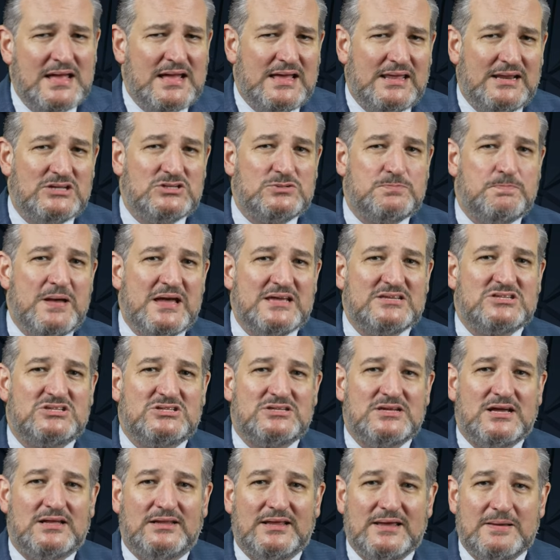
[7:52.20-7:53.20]
In his
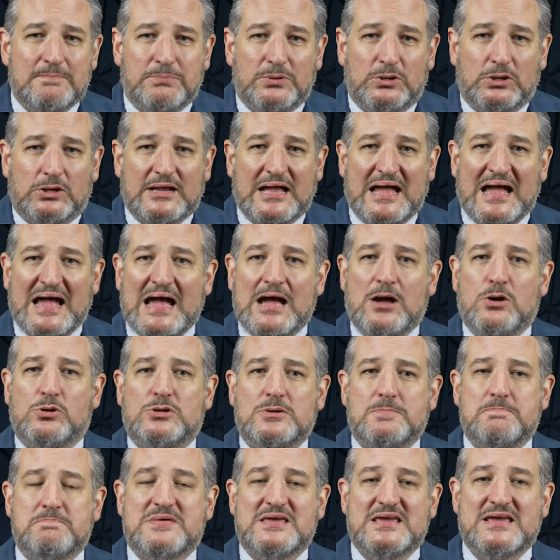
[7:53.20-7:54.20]
best-selling book, How
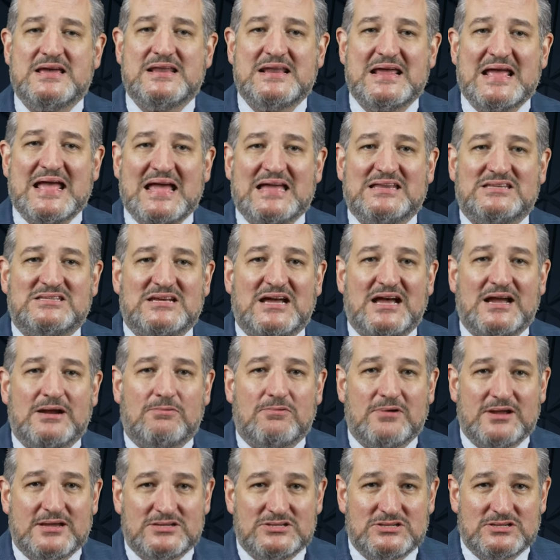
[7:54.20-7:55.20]
to Be an
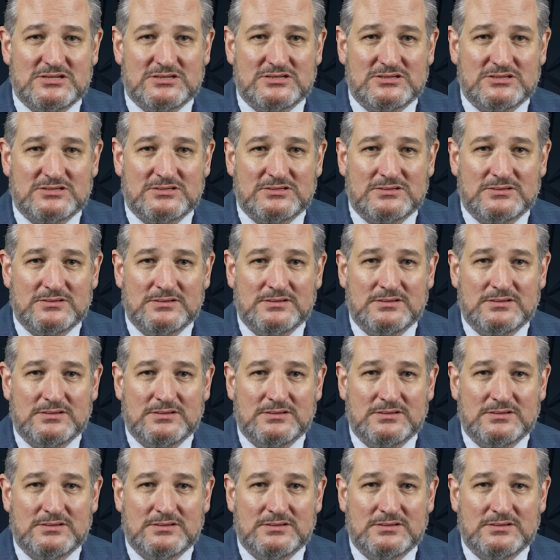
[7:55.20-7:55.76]
Anti-Racist,